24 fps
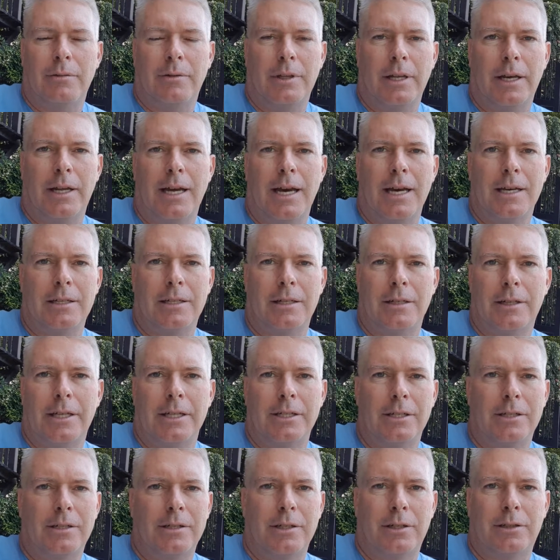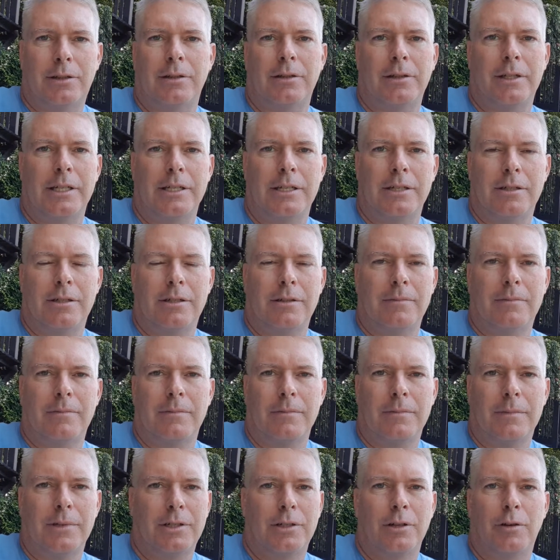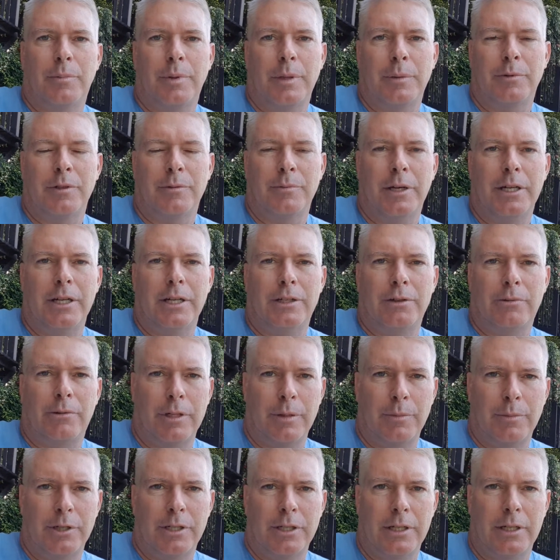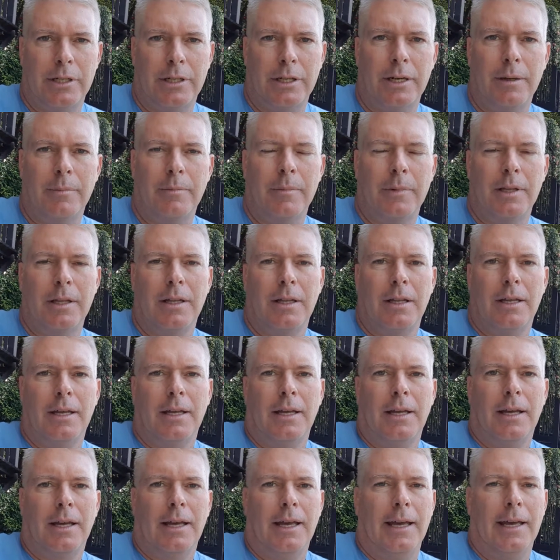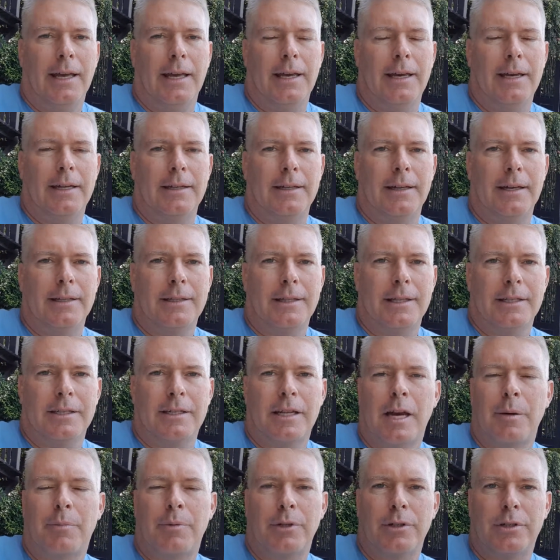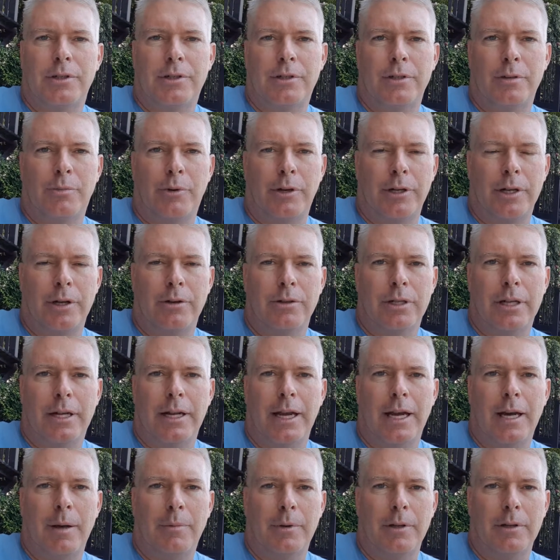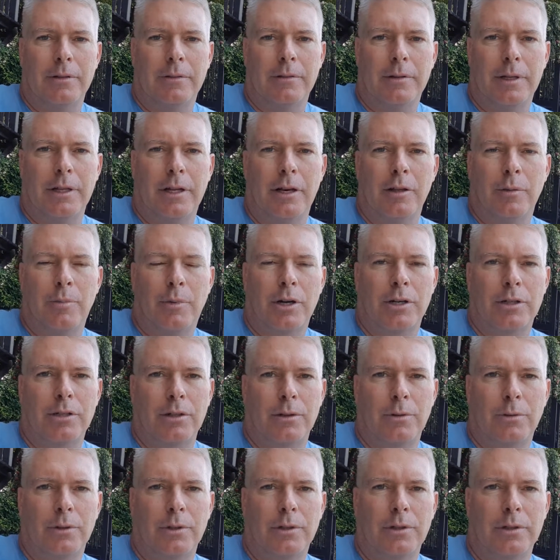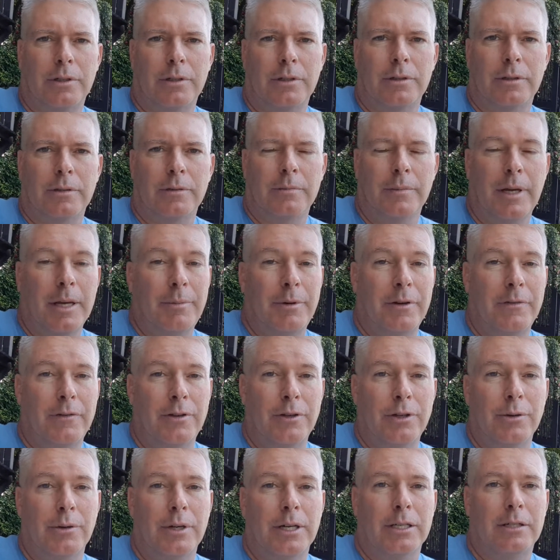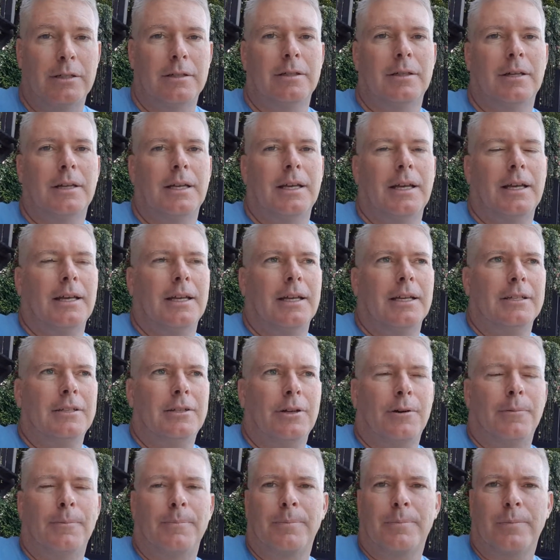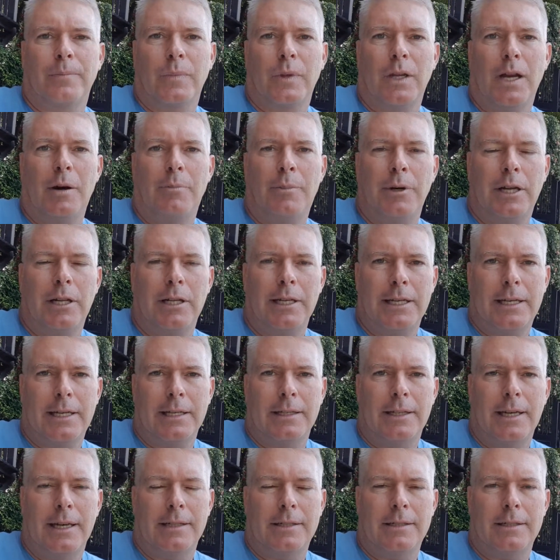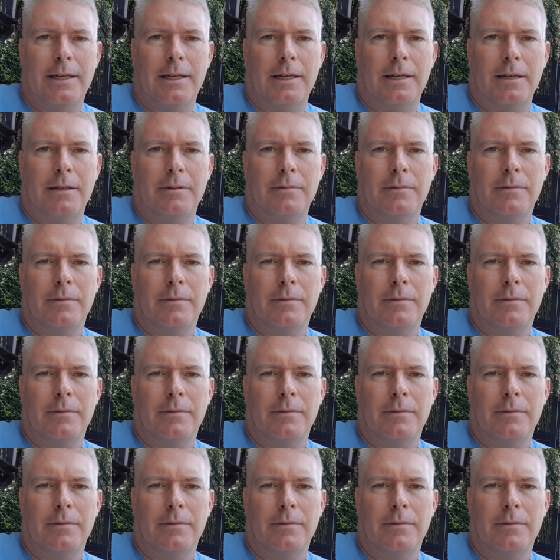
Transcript: without asking. They just stole people's money 20% and up. And I think Cyprus 2.0 is going to happen in other parts of the world, maybe in the U.S. So I'll put a link in that to